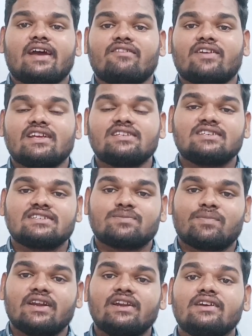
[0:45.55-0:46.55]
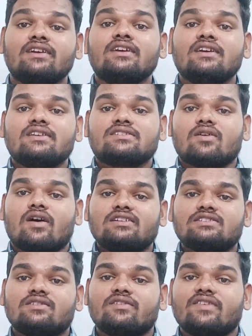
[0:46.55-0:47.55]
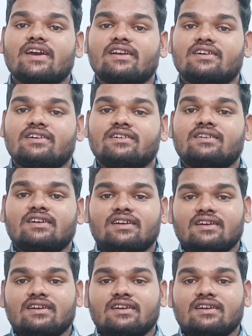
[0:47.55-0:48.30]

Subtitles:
average speed. So also we are